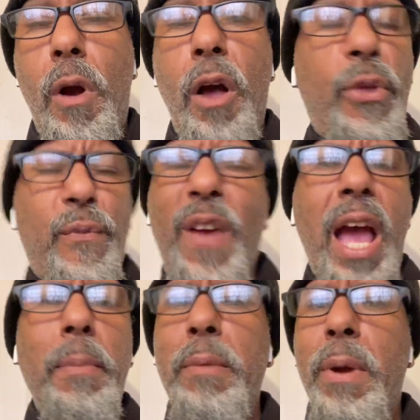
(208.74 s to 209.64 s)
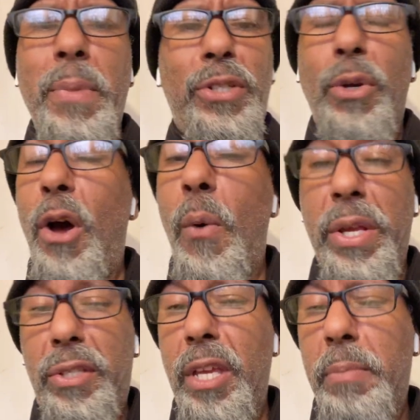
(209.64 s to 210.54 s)
Other family members don't
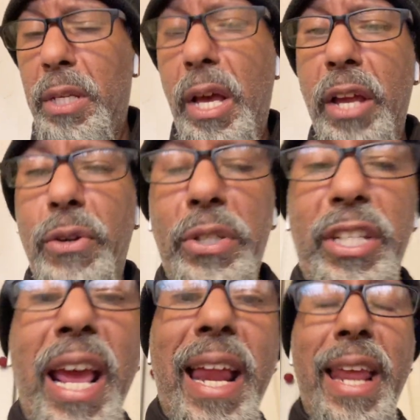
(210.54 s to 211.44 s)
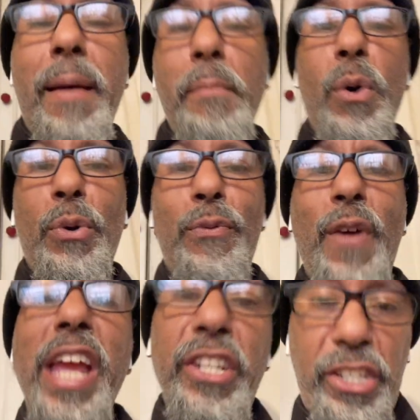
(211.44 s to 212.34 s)
always seem to understand that
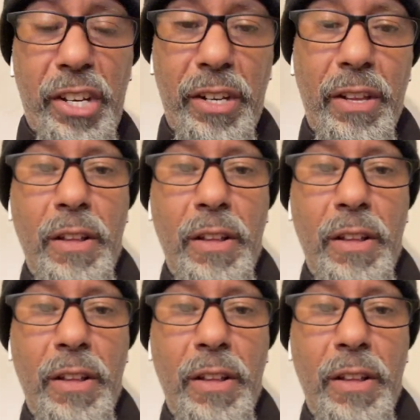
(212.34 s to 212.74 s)
motivation.